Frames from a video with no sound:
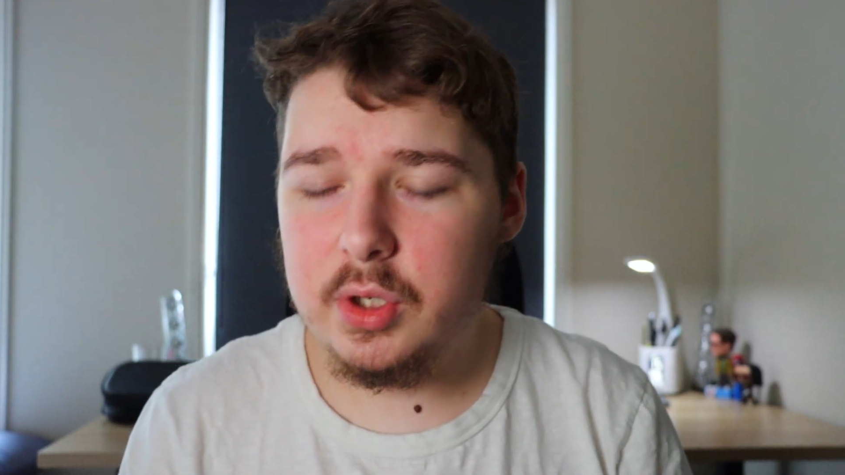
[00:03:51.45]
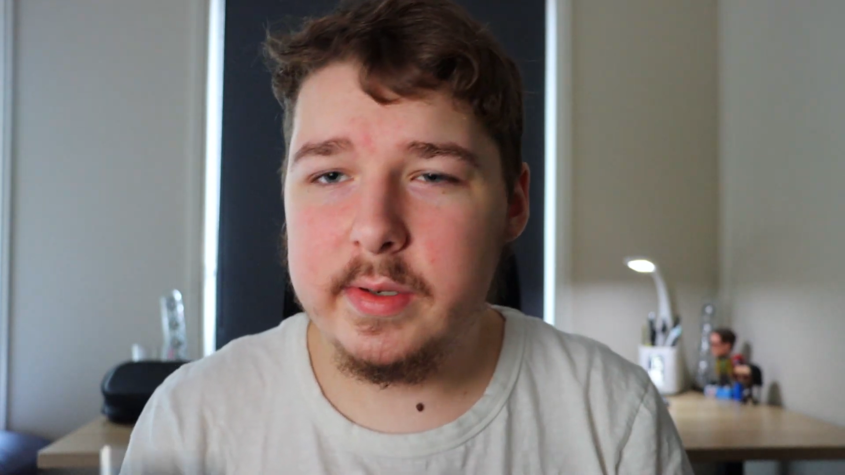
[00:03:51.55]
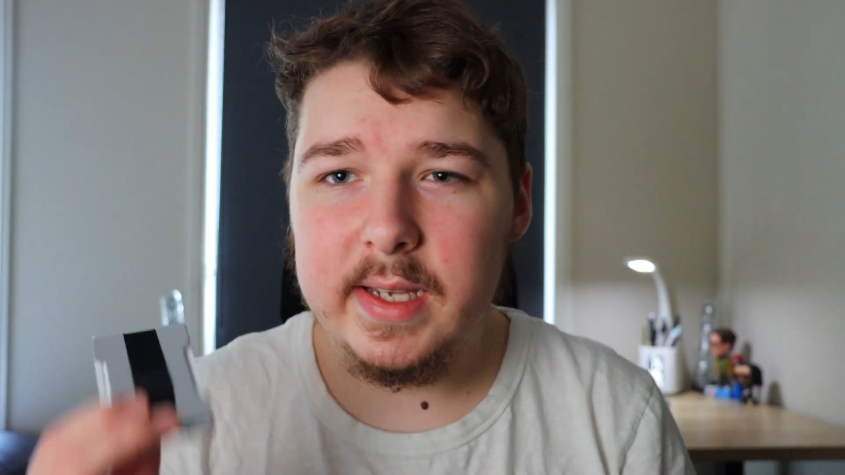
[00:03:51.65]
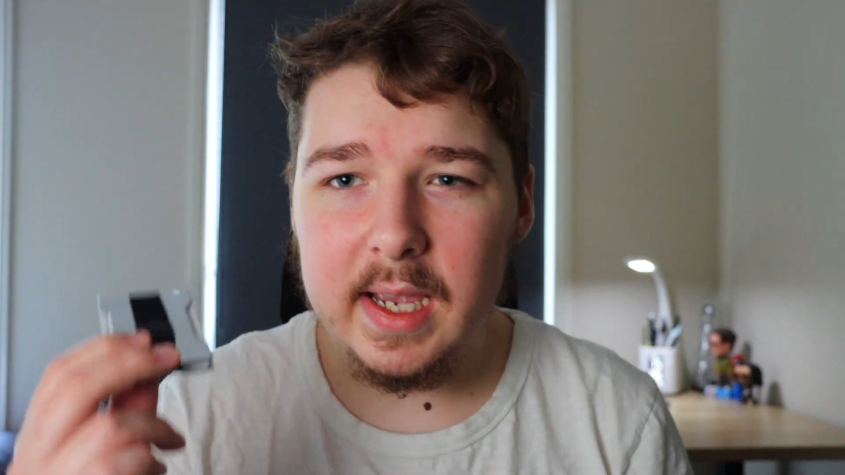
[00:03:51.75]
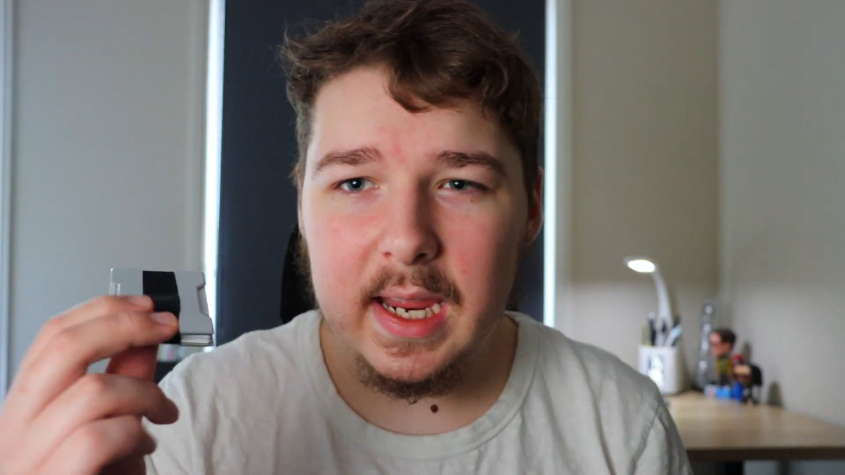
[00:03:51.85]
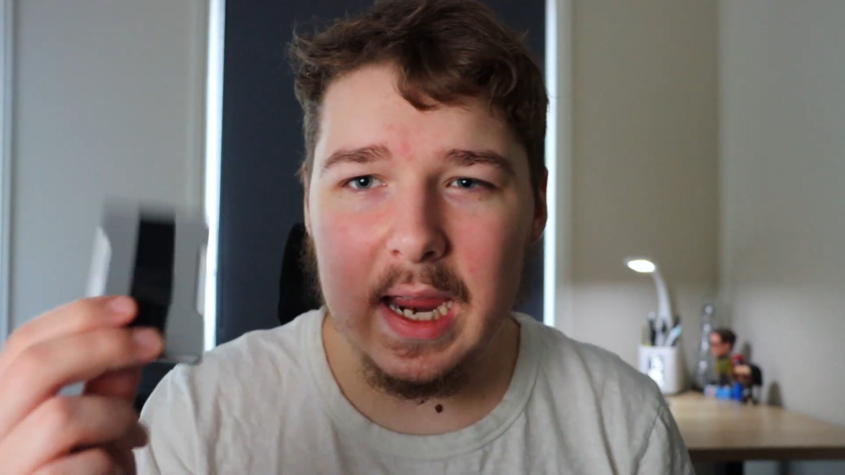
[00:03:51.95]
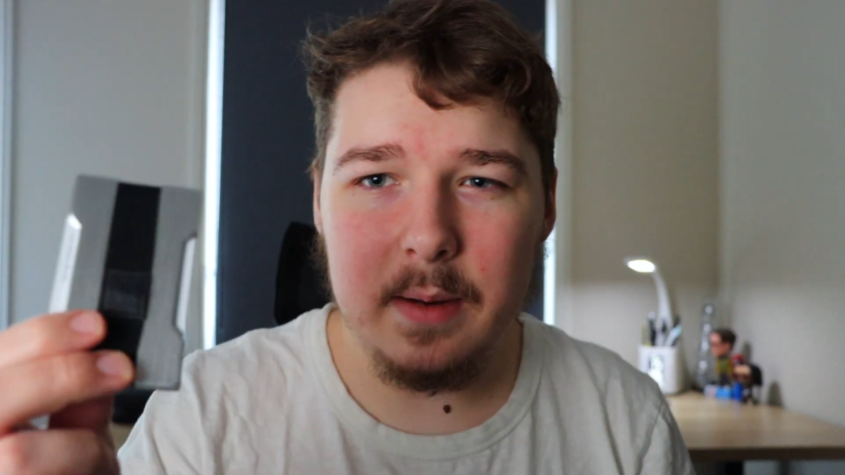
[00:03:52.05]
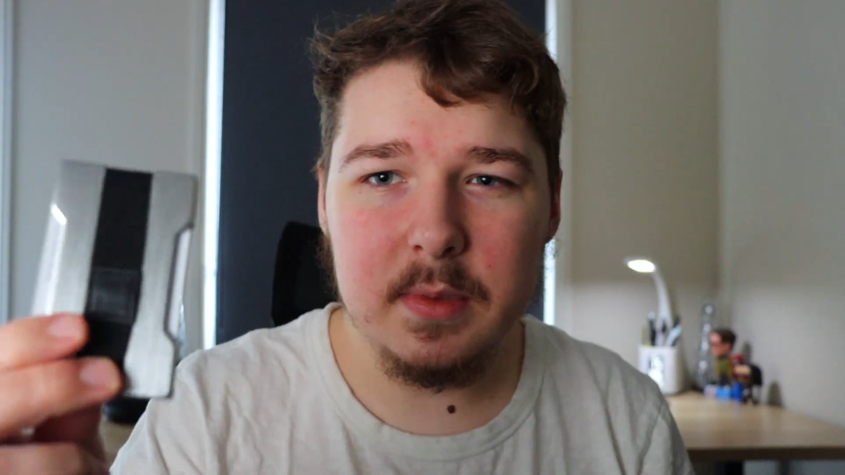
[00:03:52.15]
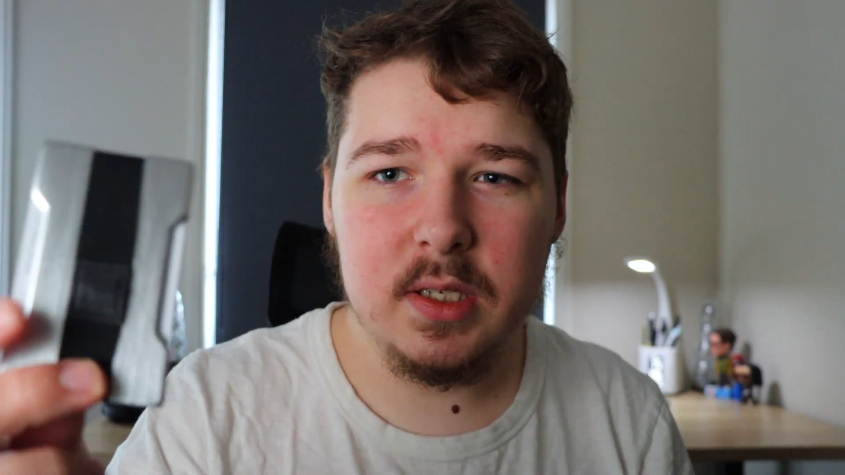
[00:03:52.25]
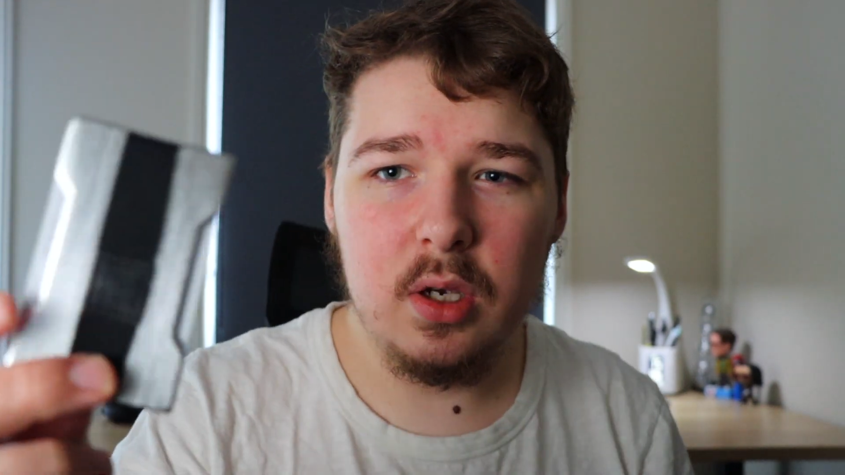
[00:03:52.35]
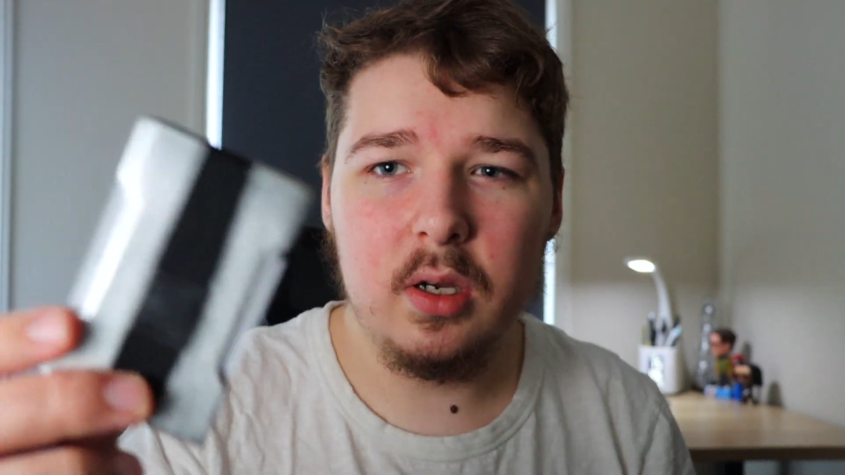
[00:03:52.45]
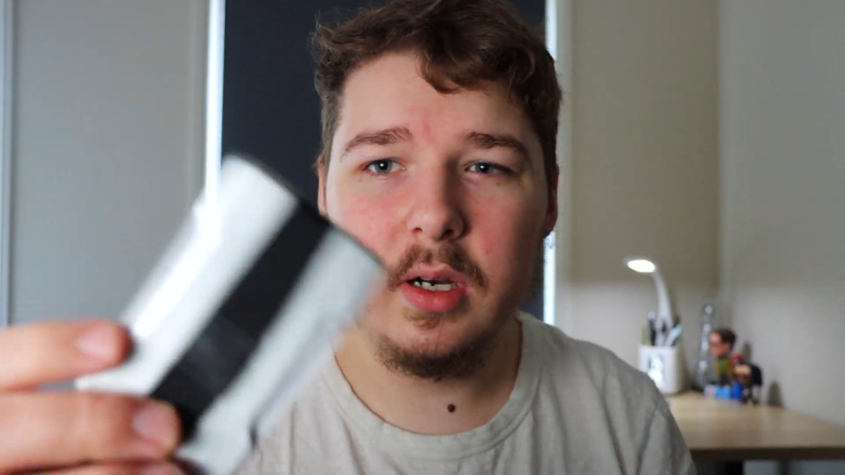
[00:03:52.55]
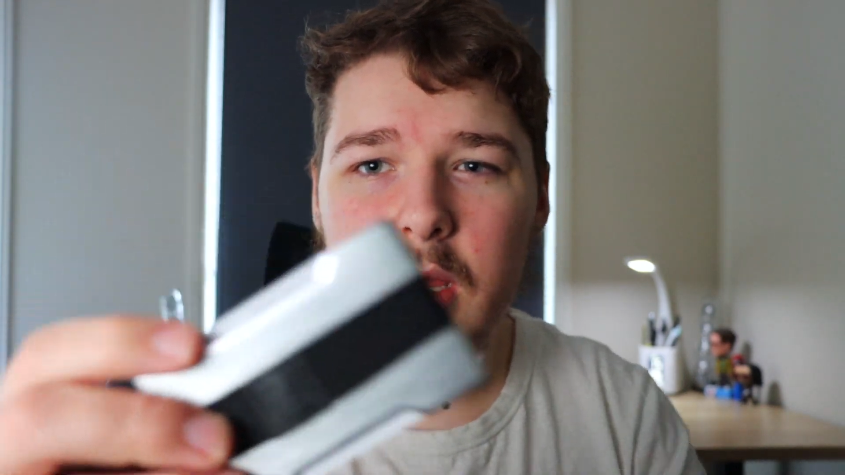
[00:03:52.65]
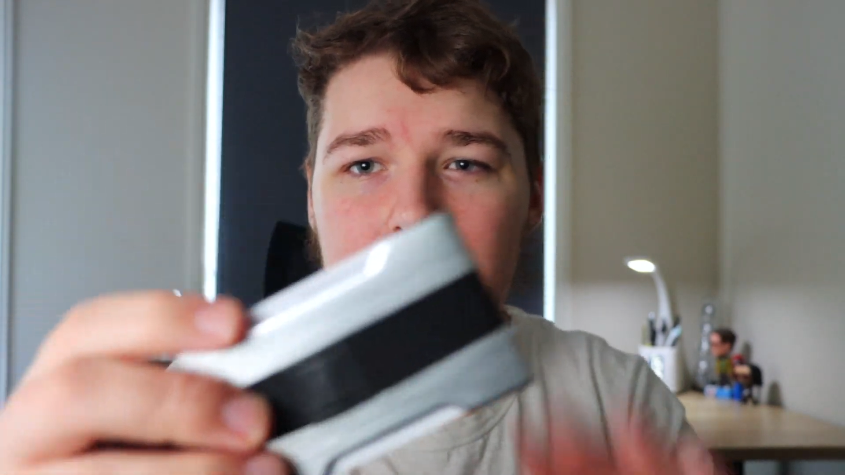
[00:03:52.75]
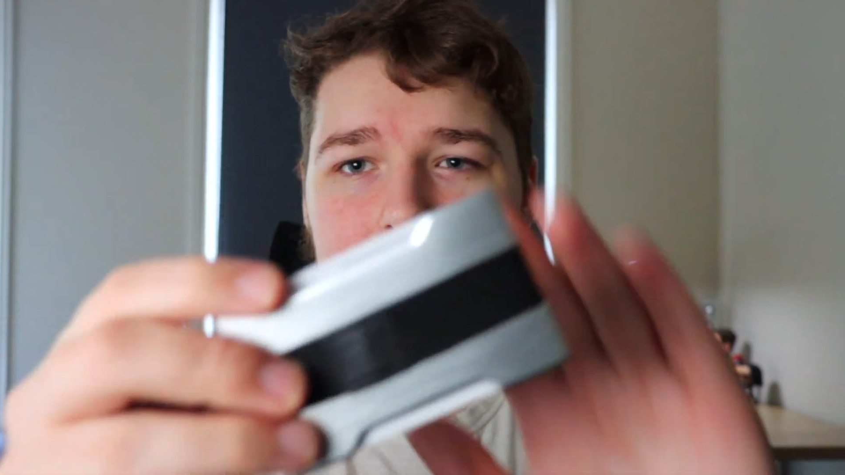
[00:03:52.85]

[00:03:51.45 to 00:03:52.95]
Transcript: using an Amazon